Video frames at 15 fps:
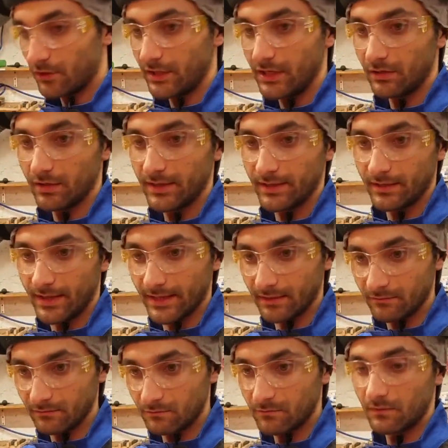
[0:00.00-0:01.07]
you're hearing like,
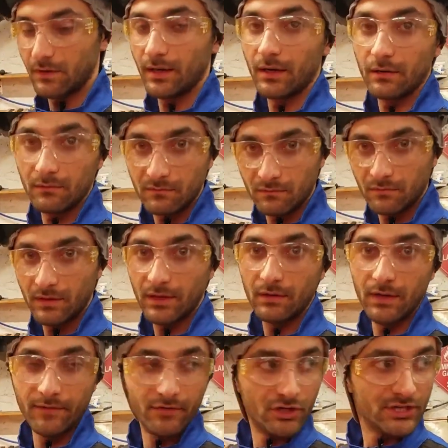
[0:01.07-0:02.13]

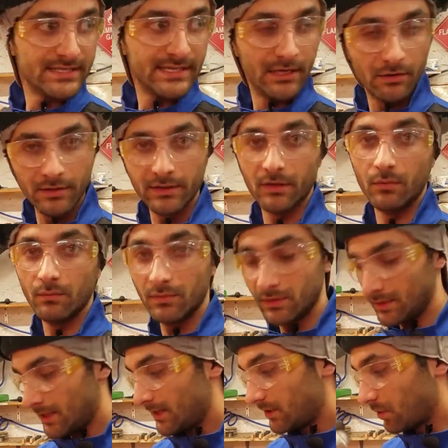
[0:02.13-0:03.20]
if you're just hearing the,
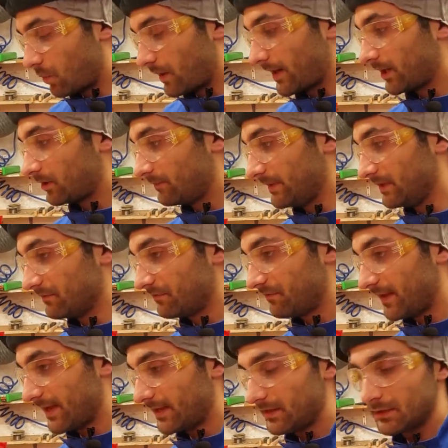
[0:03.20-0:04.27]
the wire being
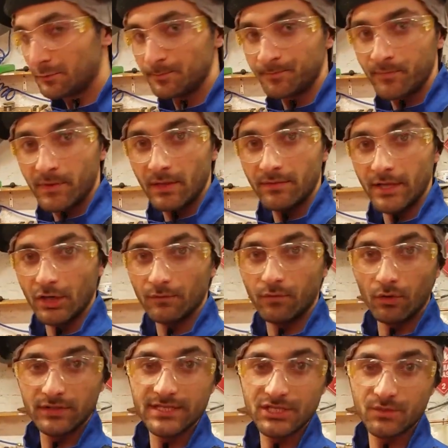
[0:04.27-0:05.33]
fed, then your
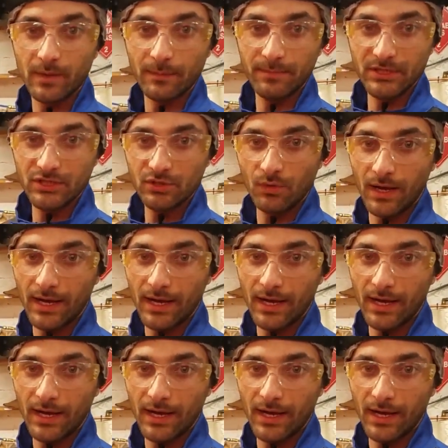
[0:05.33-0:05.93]
voltage might be too